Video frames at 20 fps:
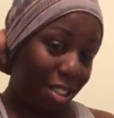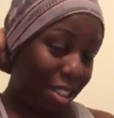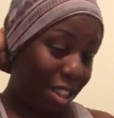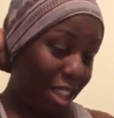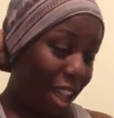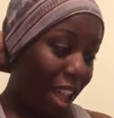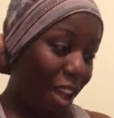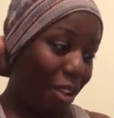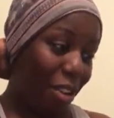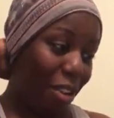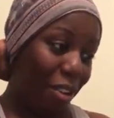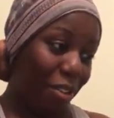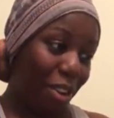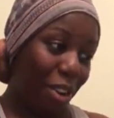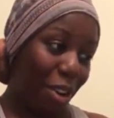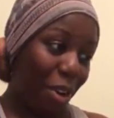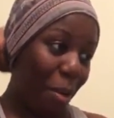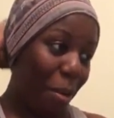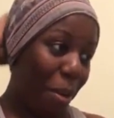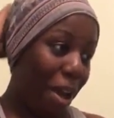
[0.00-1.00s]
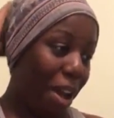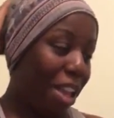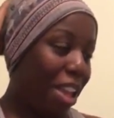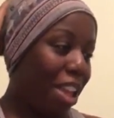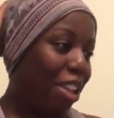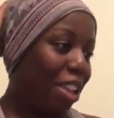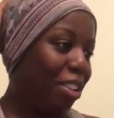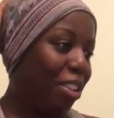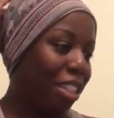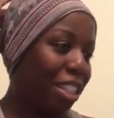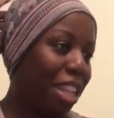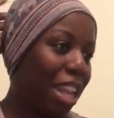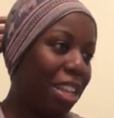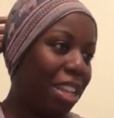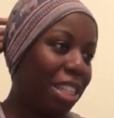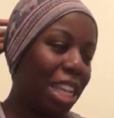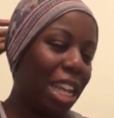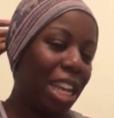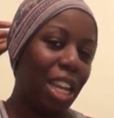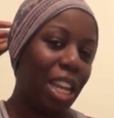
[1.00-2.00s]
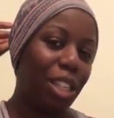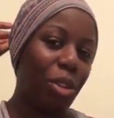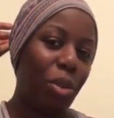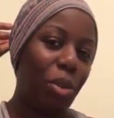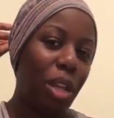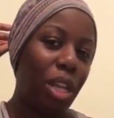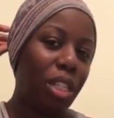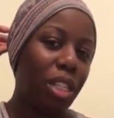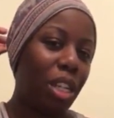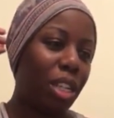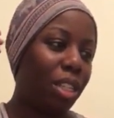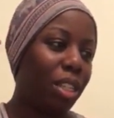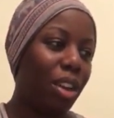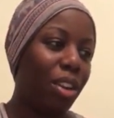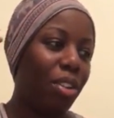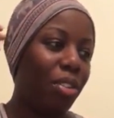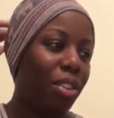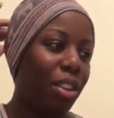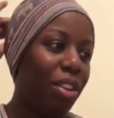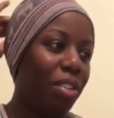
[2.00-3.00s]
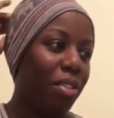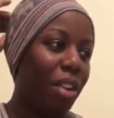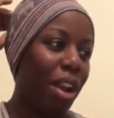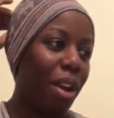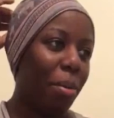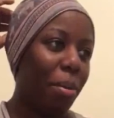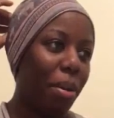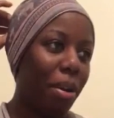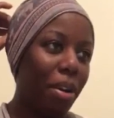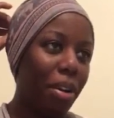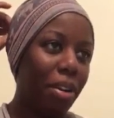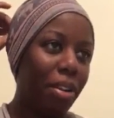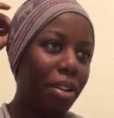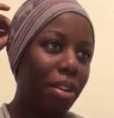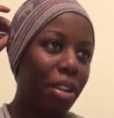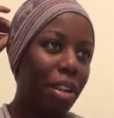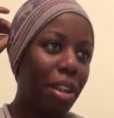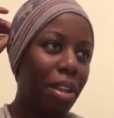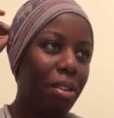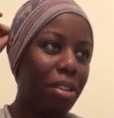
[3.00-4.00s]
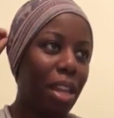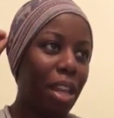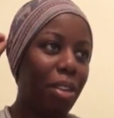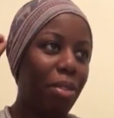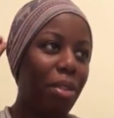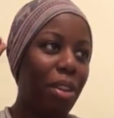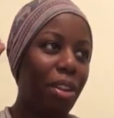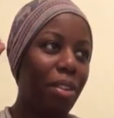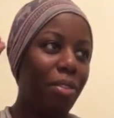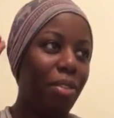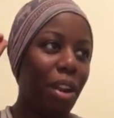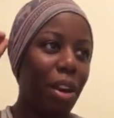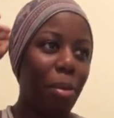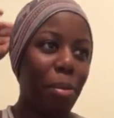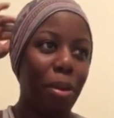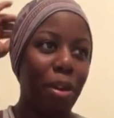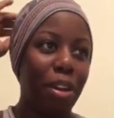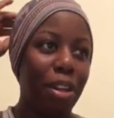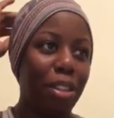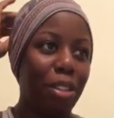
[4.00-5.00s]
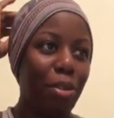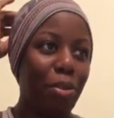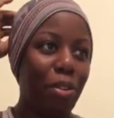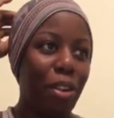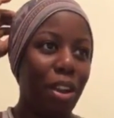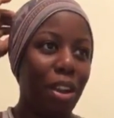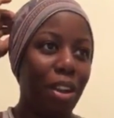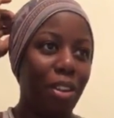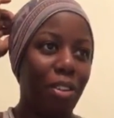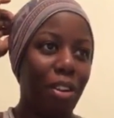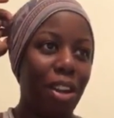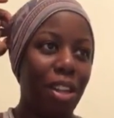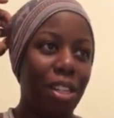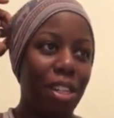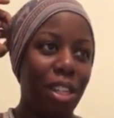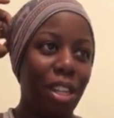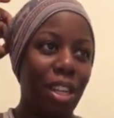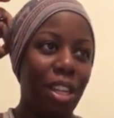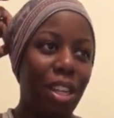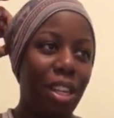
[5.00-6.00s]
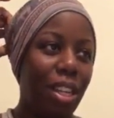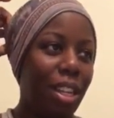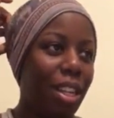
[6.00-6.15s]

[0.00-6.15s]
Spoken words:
I don't even know about... Steve said that too. He said, Shell, you need to write a book. He was like, you need to write a book because you fucking crazy.